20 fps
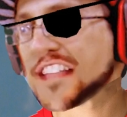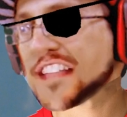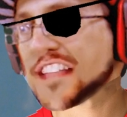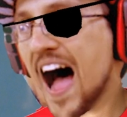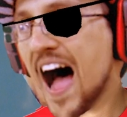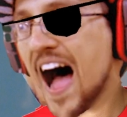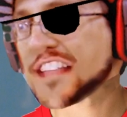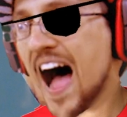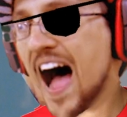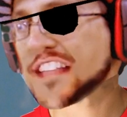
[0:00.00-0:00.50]

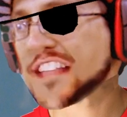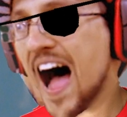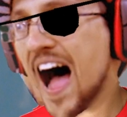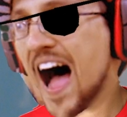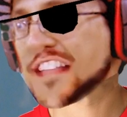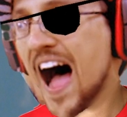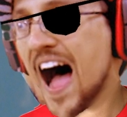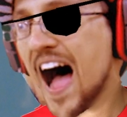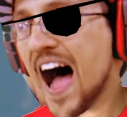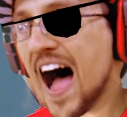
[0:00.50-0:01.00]
Demon
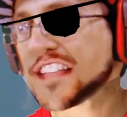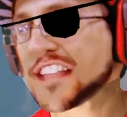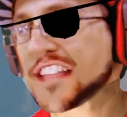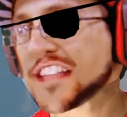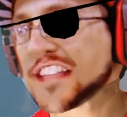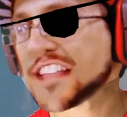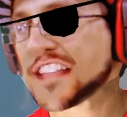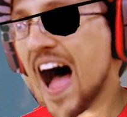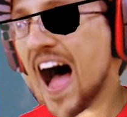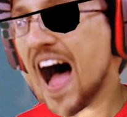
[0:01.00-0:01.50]
Jenkins,
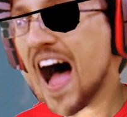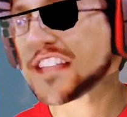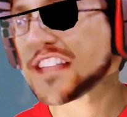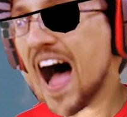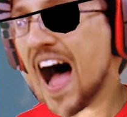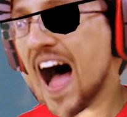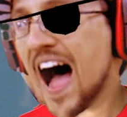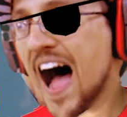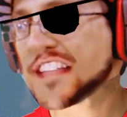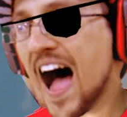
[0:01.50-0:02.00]

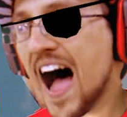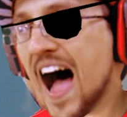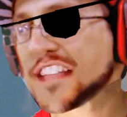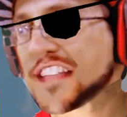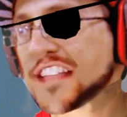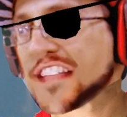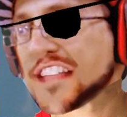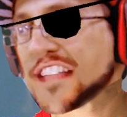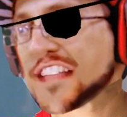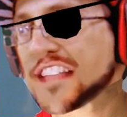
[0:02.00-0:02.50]
calm down,
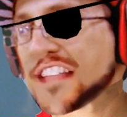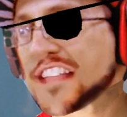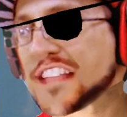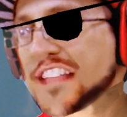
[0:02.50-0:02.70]
man.